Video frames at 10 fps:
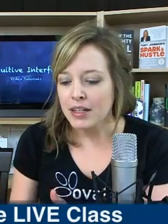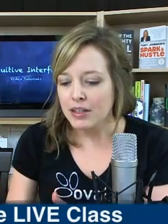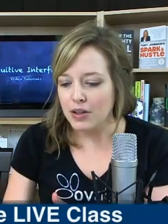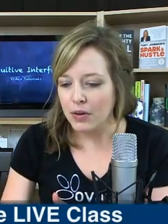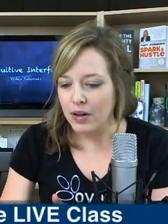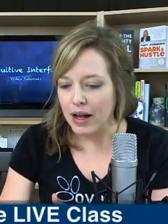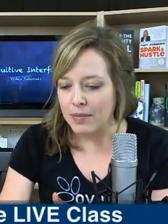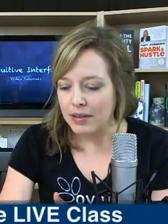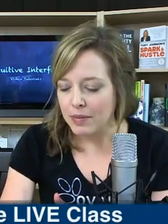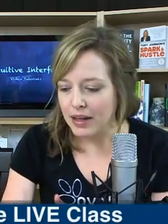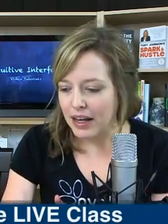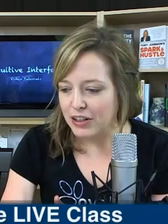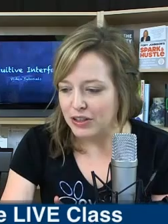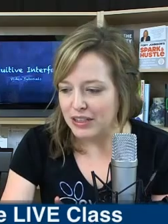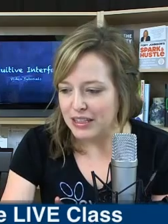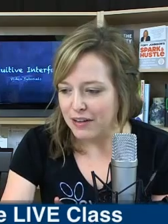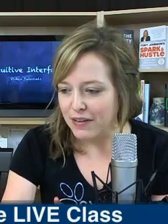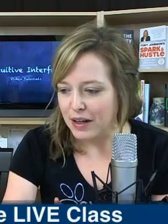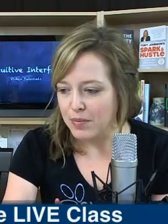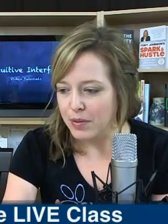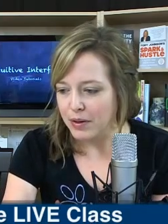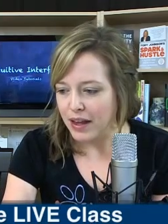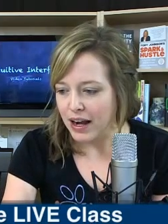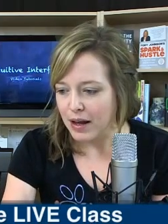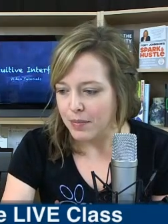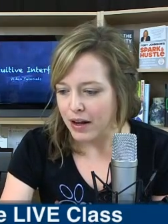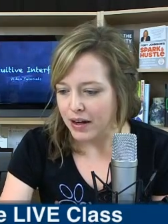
So um, let me actually see if I can pull that up